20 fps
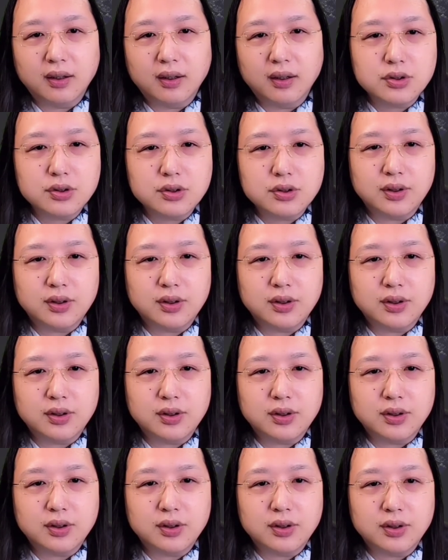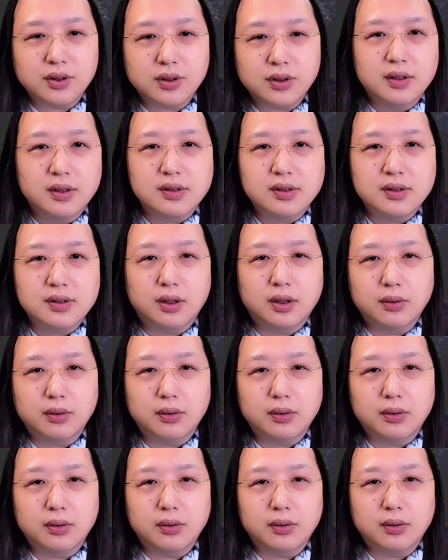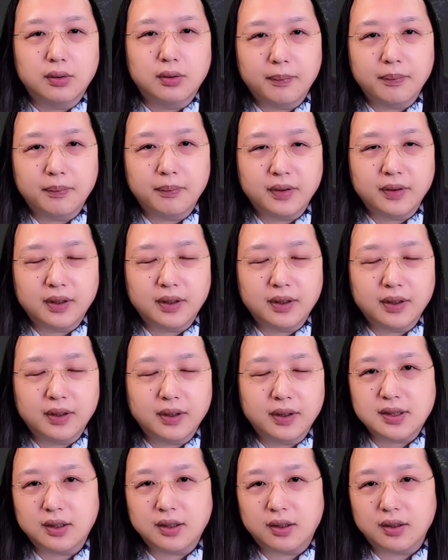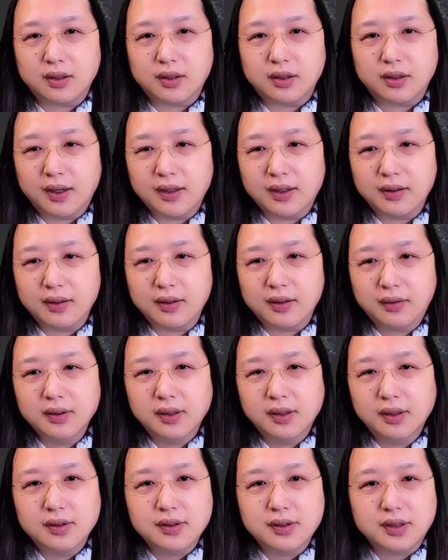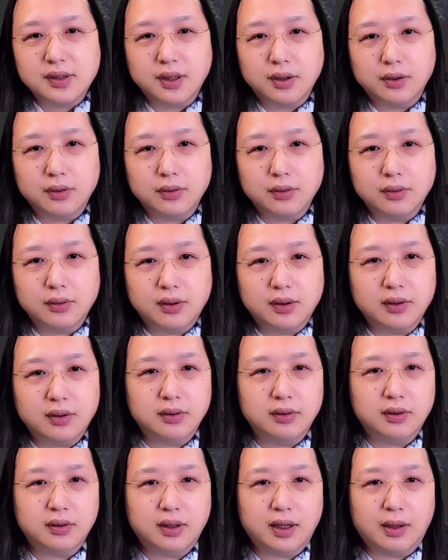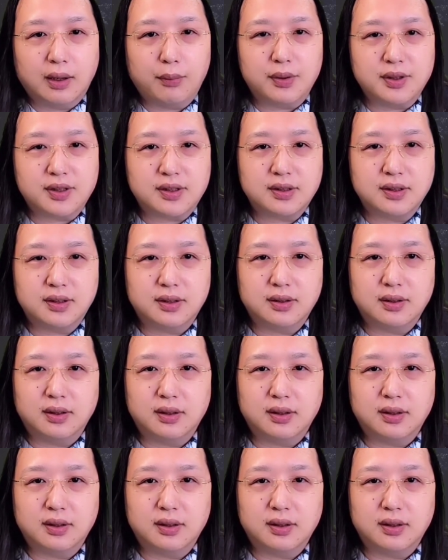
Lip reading: show it to you. So it's here, right? So I was